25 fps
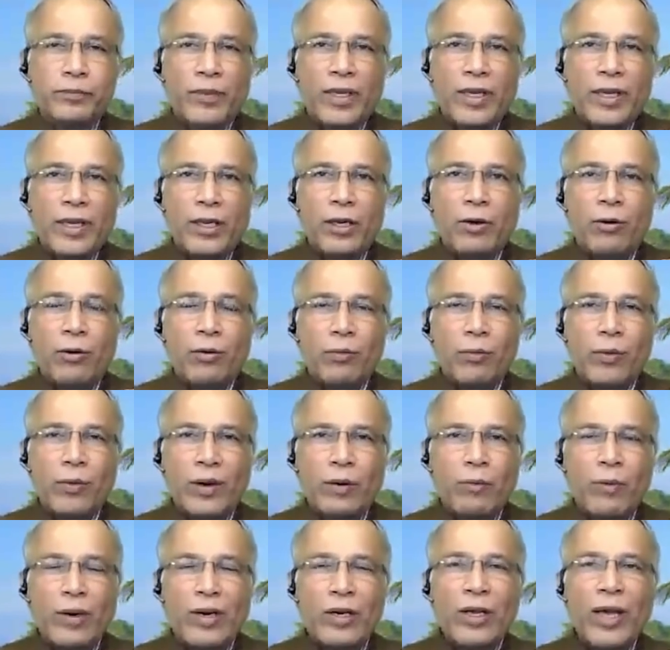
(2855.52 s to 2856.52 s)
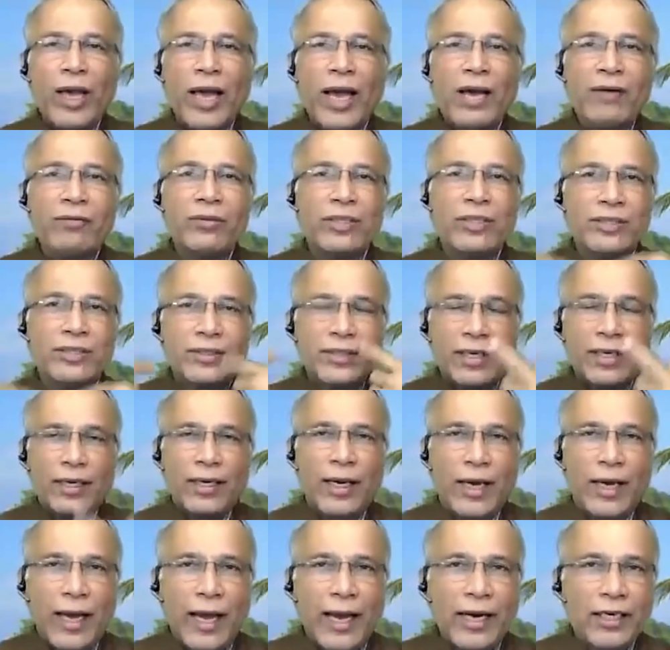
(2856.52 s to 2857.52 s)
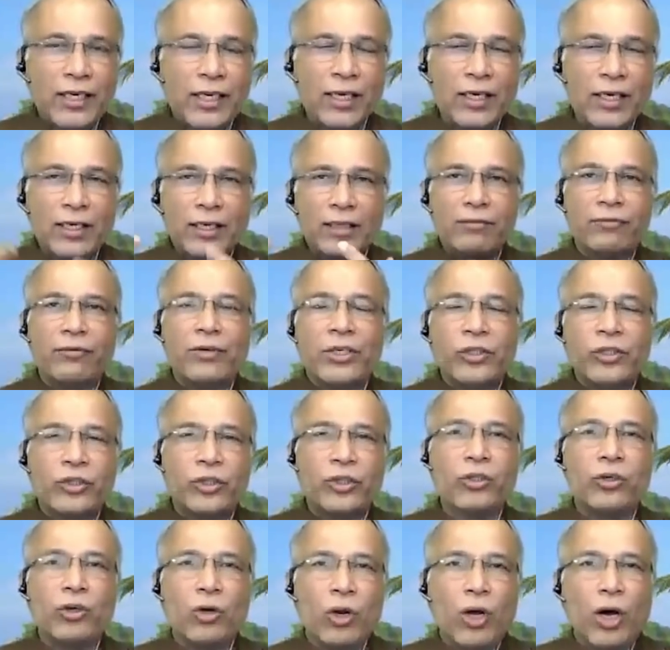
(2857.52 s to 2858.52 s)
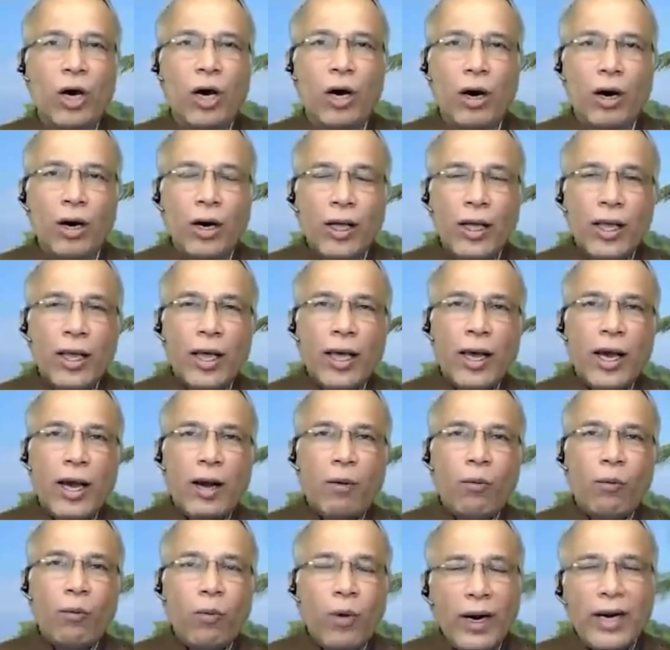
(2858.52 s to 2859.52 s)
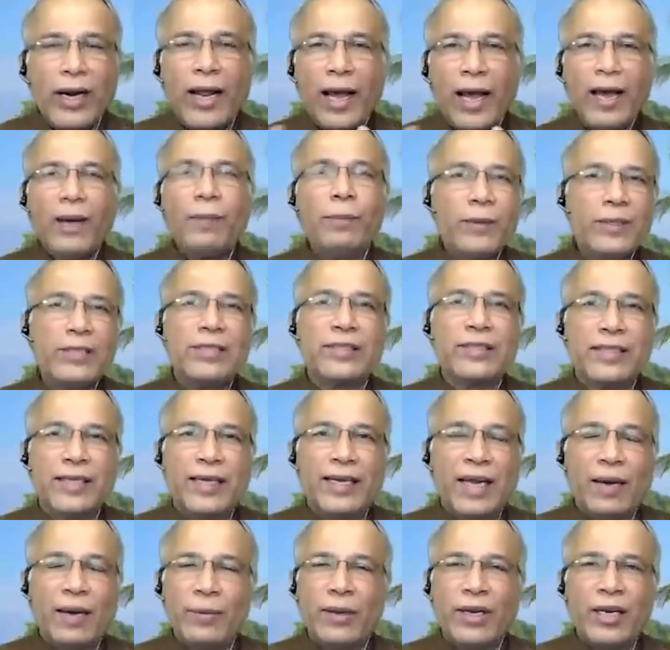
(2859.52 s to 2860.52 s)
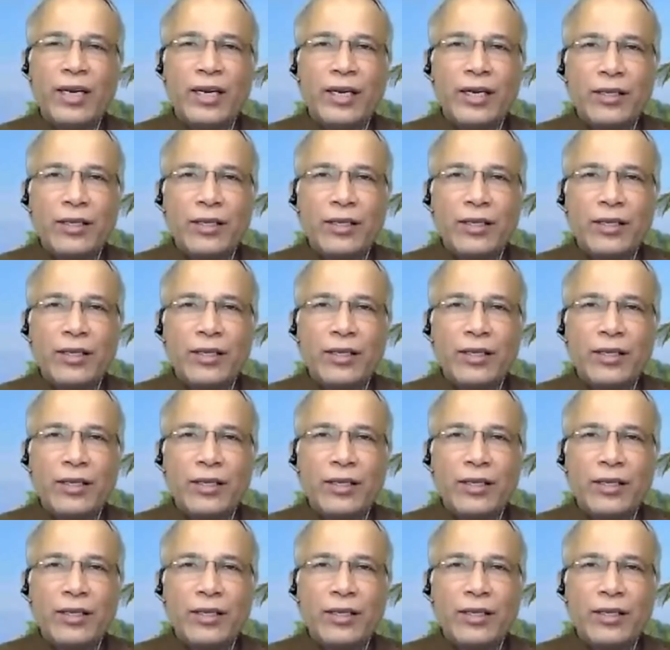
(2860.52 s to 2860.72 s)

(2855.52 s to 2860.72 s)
when you have this anti-conversion law, what happens then? I mean,